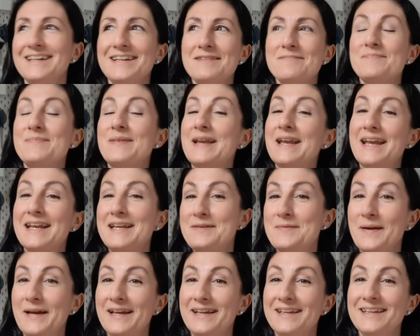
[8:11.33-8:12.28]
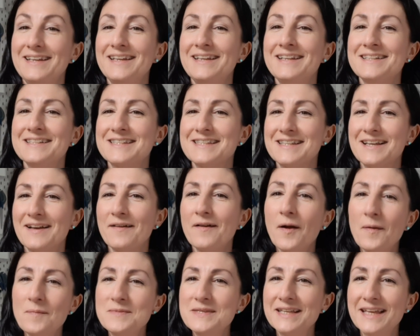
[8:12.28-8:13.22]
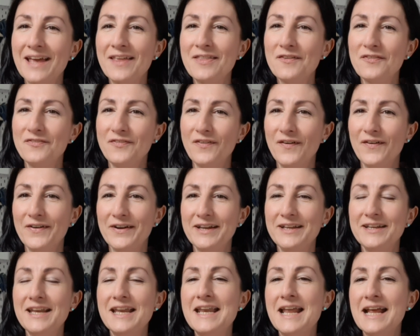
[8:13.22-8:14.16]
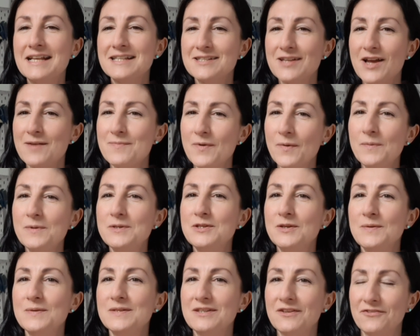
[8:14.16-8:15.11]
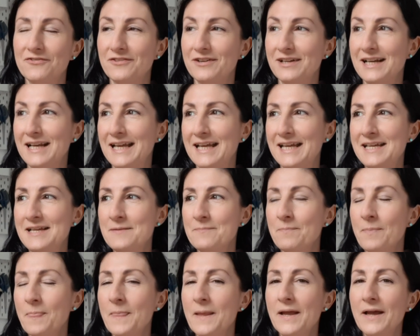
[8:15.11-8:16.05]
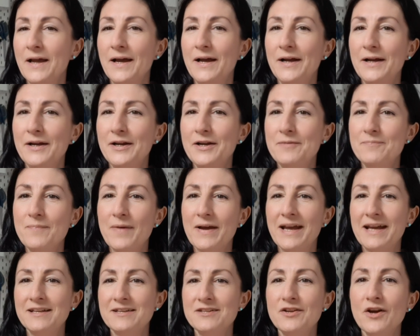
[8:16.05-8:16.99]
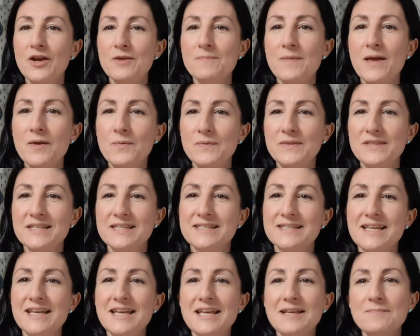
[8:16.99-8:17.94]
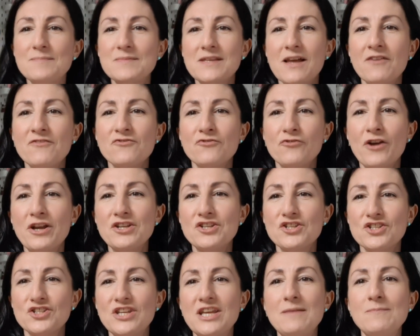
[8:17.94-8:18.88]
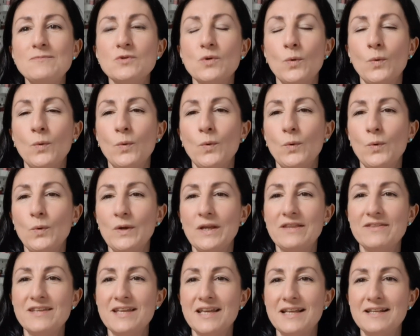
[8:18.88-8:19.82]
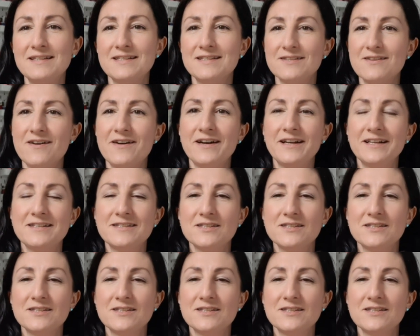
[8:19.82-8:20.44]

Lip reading: But anyway, it's come together fine. The next time I will do it differently. I had a nightmare with the seams. I French seamed all the inside.